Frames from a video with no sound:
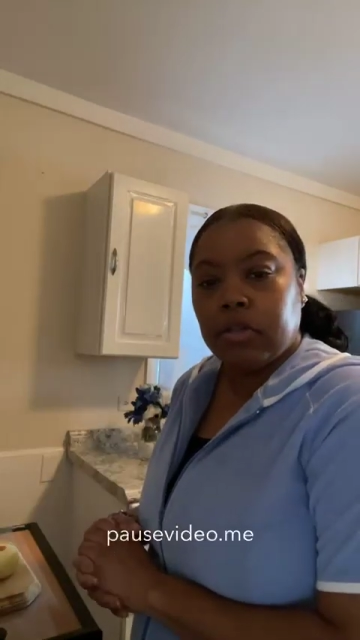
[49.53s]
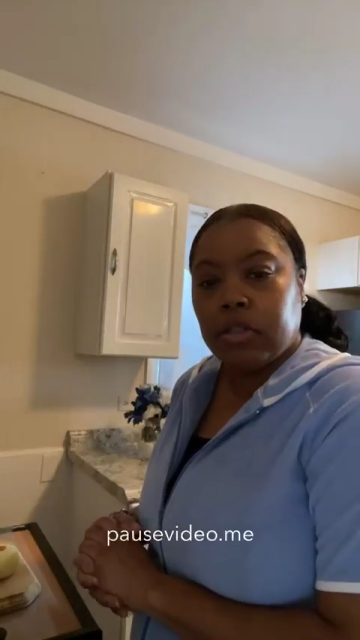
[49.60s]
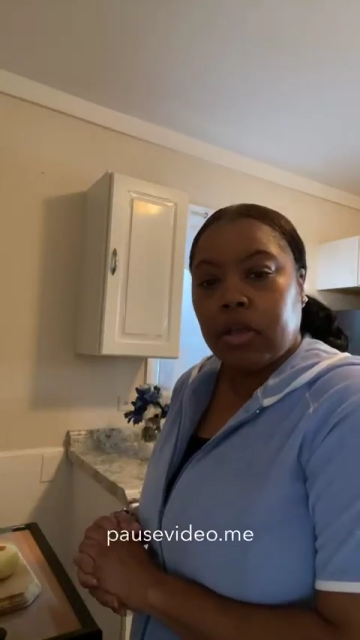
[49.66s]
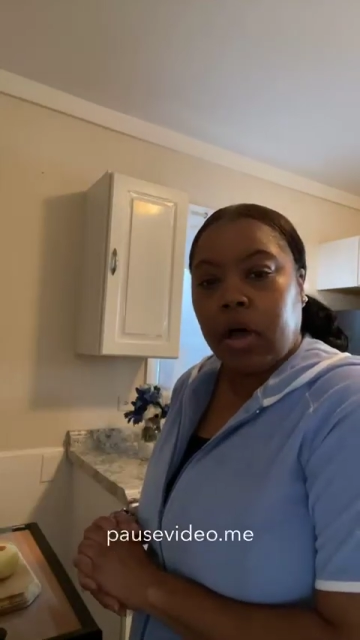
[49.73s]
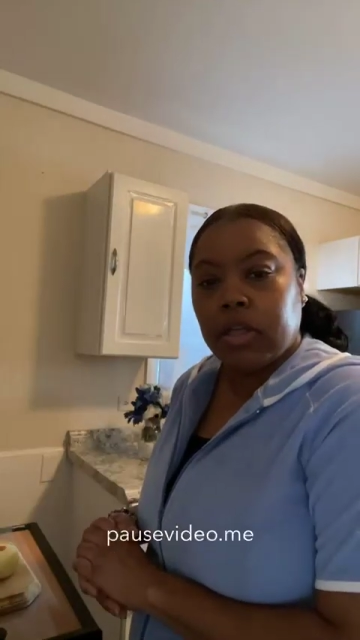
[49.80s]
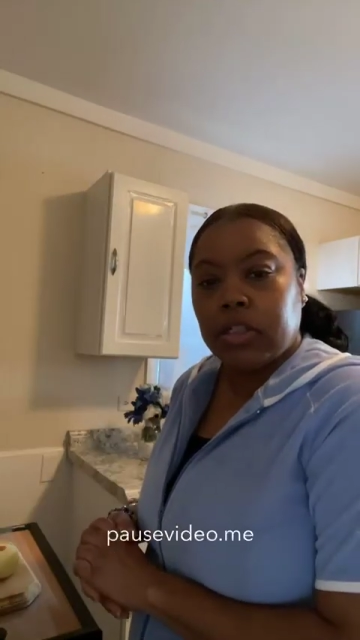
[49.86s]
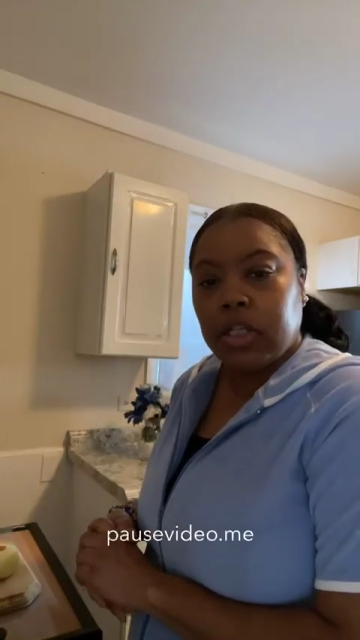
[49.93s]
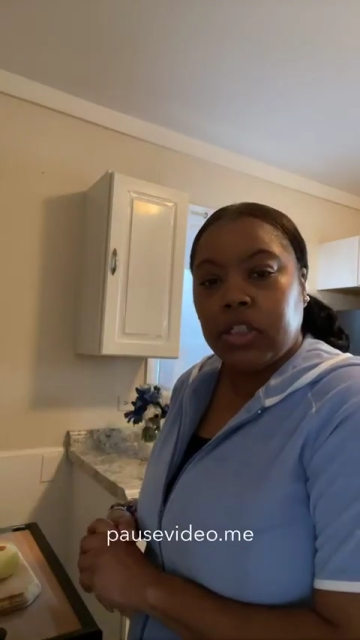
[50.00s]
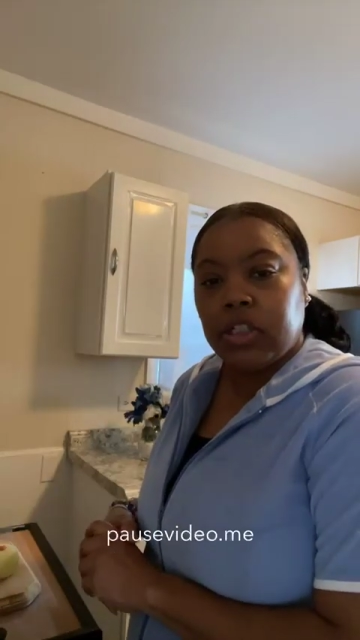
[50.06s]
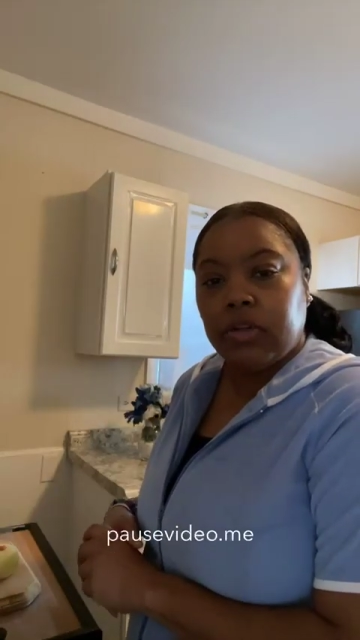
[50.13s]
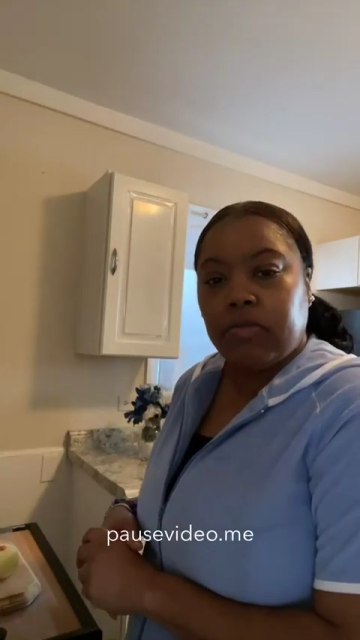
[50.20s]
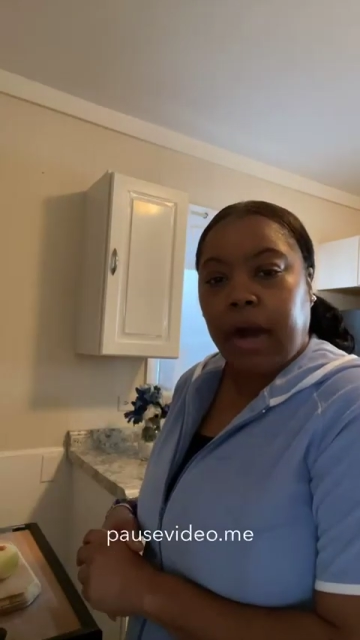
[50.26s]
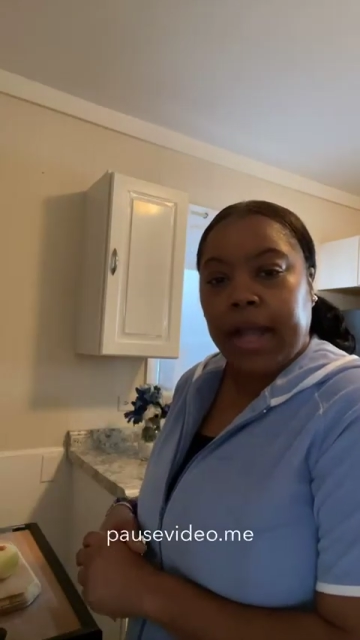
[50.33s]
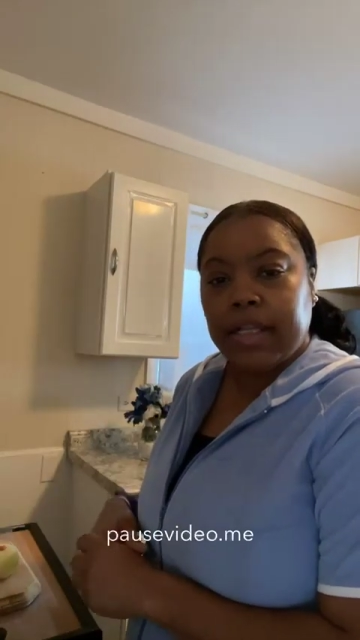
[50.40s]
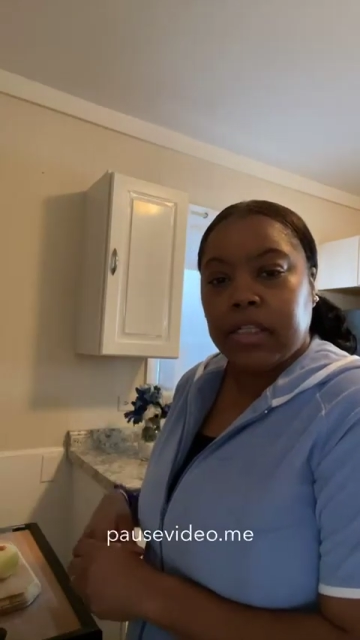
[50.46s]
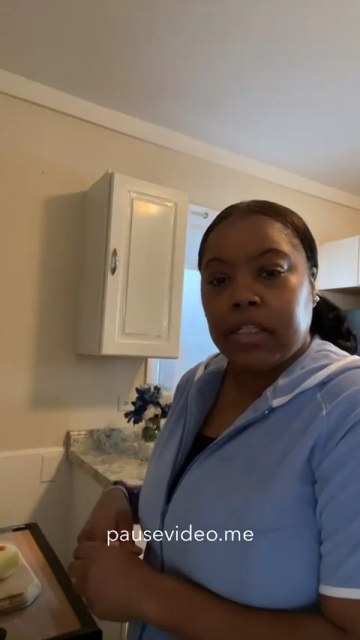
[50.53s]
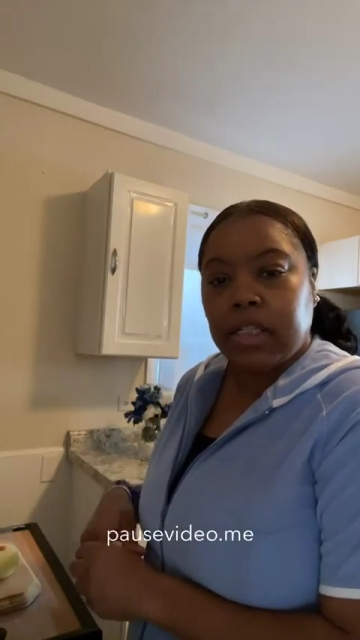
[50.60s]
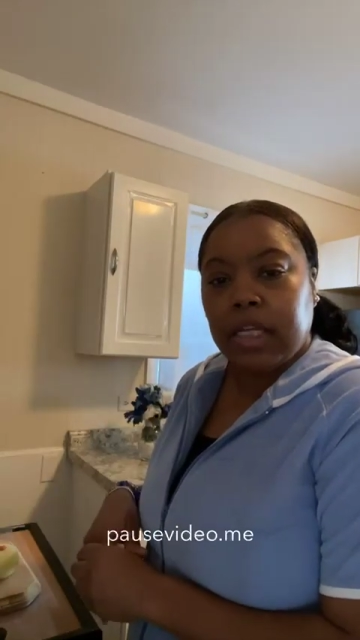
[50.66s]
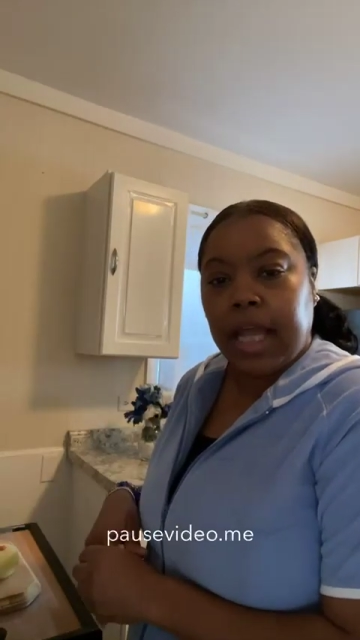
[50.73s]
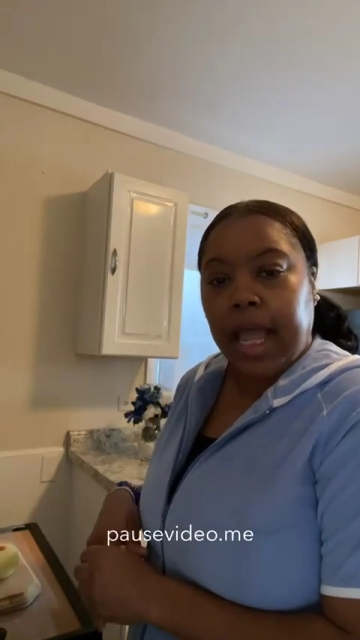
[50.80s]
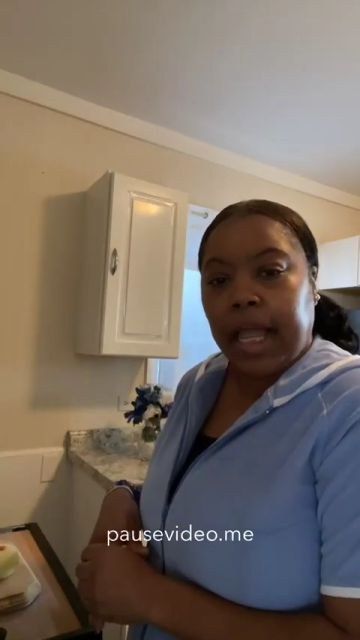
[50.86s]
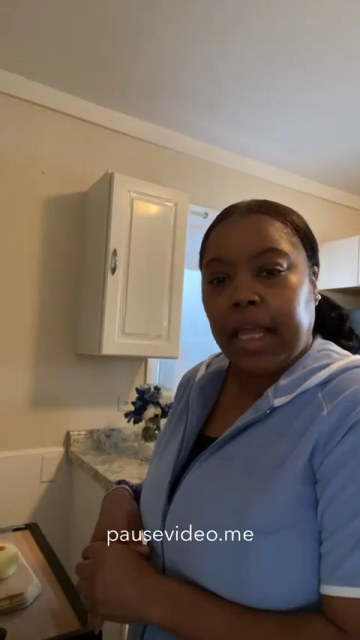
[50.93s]
sausage and rice
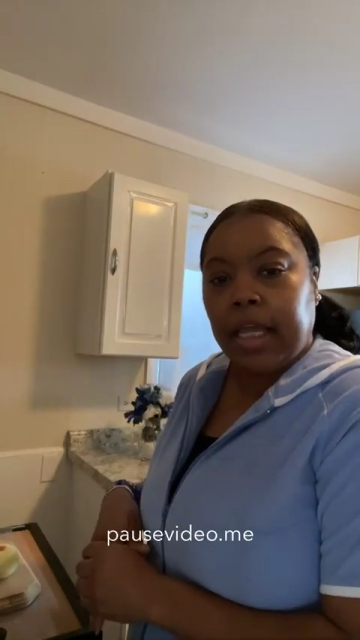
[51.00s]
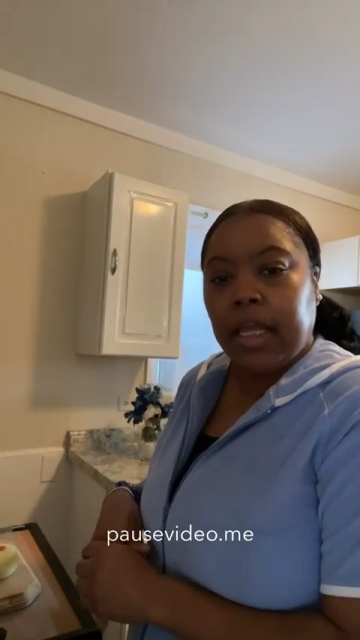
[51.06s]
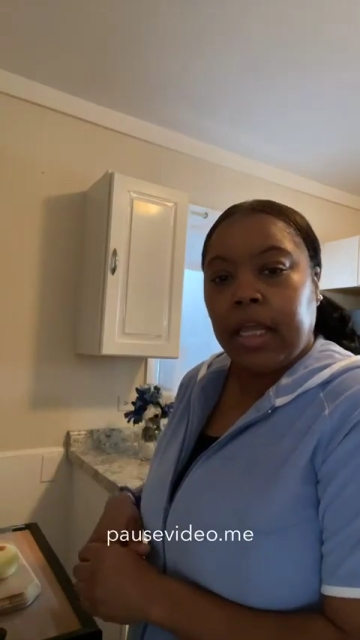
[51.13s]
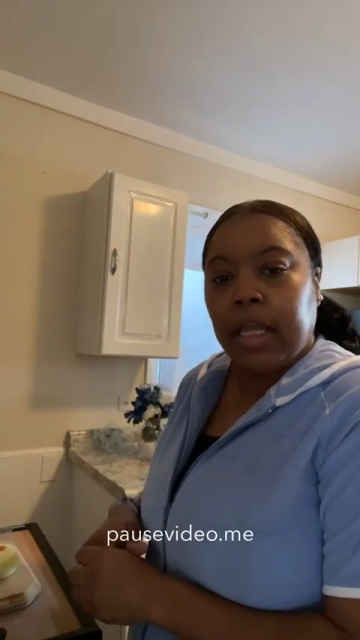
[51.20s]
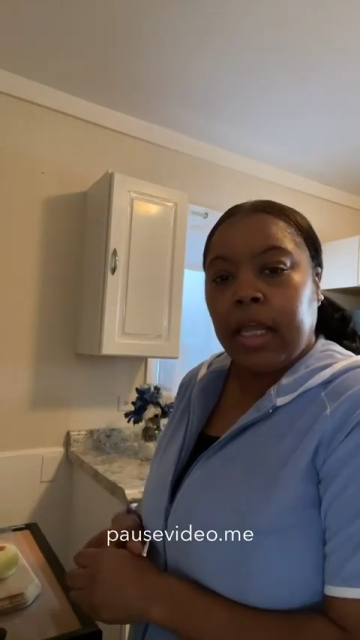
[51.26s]
today.